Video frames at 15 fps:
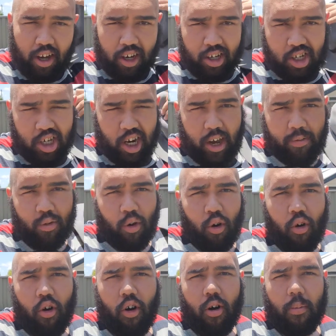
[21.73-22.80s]
I shaved
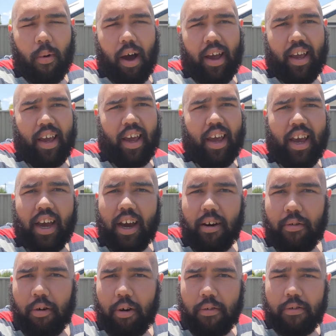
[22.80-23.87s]
all my hair
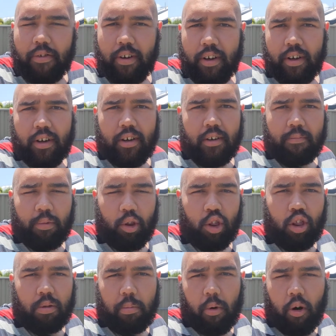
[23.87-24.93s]
off
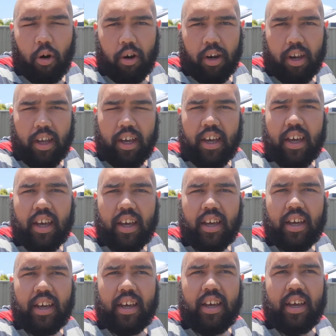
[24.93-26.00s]
this morning,
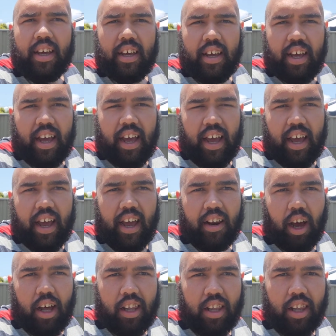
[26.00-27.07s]
and
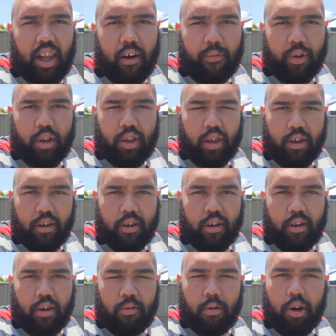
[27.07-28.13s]
I love it.
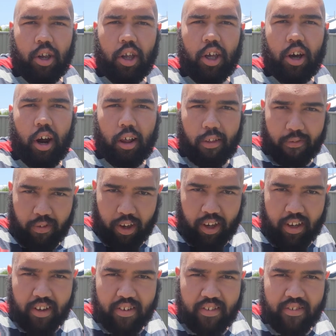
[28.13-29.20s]
What do you guys
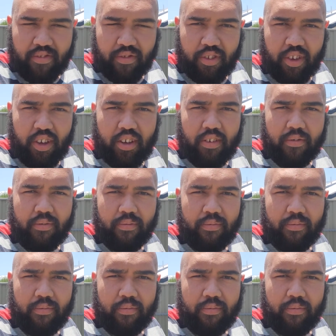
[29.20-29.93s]
think? Eh?